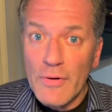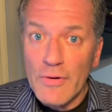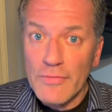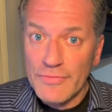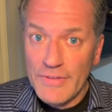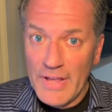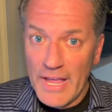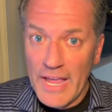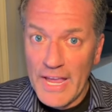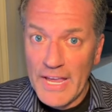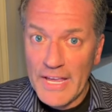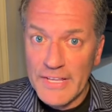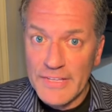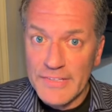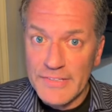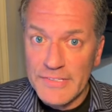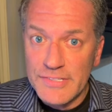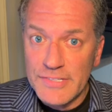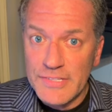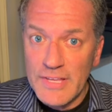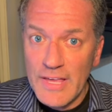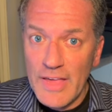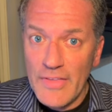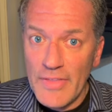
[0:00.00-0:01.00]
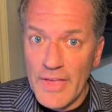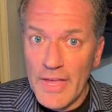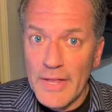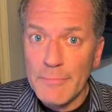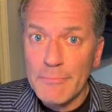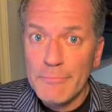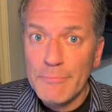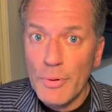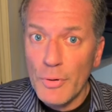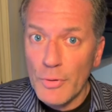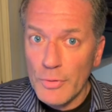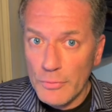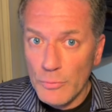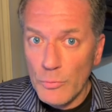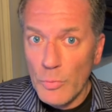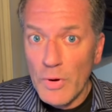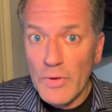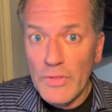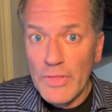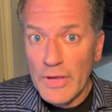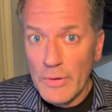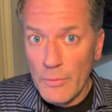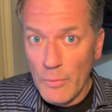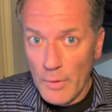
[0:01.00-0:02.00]
of days and then put where
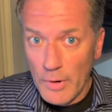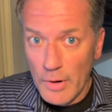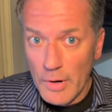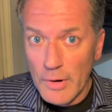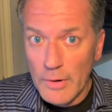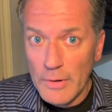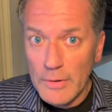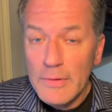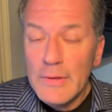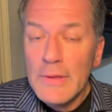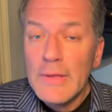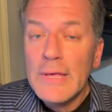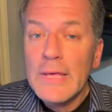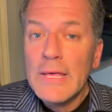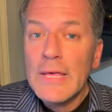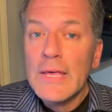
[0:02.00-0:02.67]
they were,